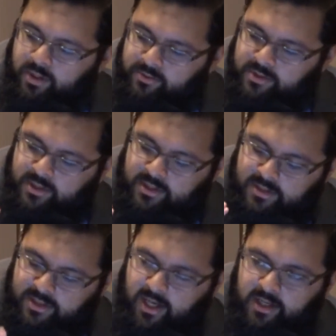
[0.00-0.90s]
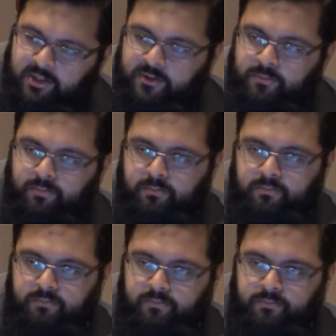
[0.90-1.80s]
when he was in the saddest
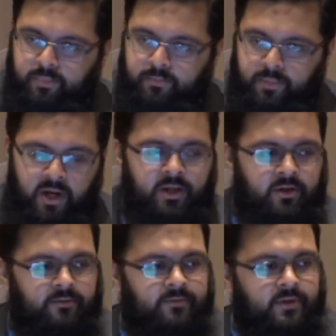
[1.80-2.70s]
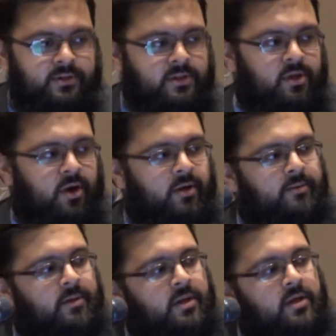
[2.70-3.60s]
part of the
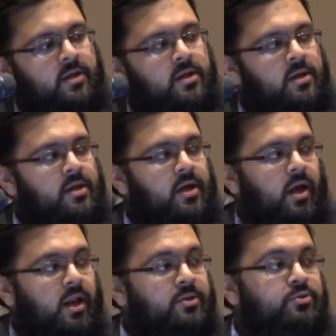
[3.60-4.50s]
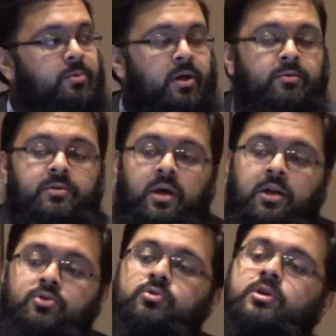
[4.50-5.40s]
seerah, Allah subhanahu
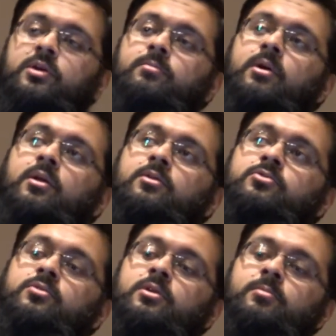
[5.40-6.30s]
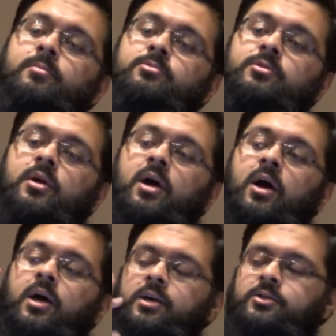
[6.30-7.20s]
wa ta'ala took him and took him up to
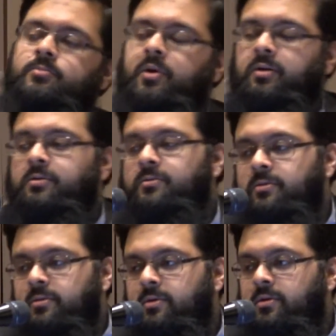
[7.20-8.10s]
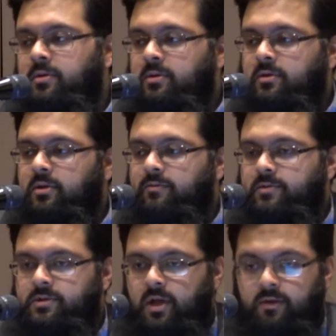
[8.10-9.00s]
the highest part
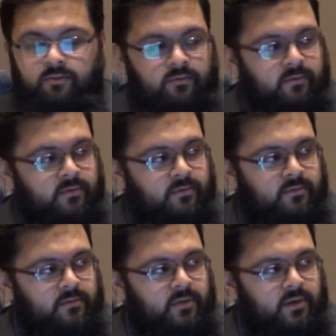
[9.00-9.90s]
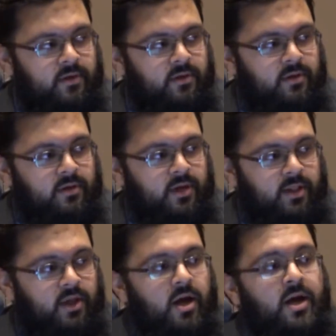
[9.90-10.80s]
of his life.
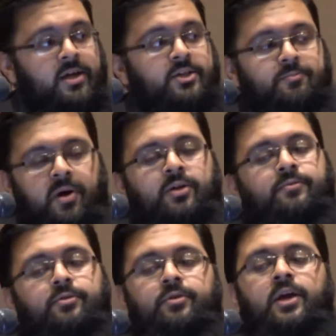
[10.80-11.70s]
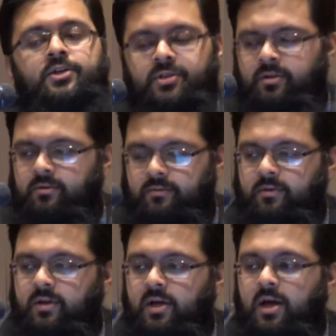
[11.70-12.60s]
In the highest part of creation,
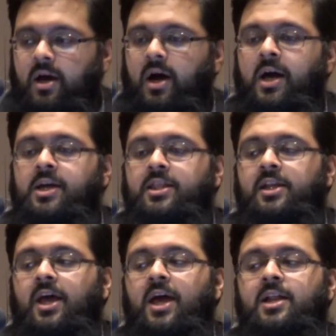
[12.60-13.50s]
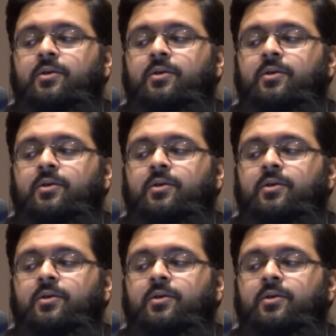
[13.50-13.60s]
higher than